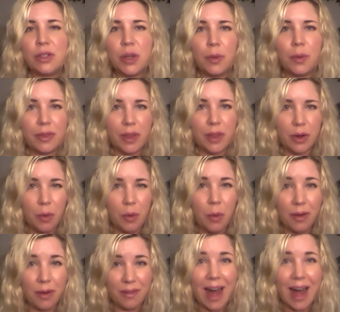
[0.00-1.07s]
knowing their
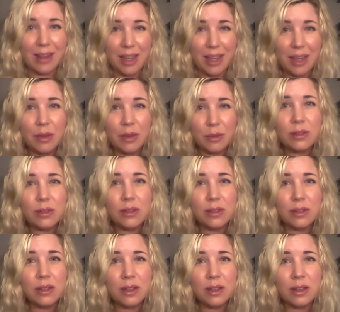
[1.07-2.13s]
core values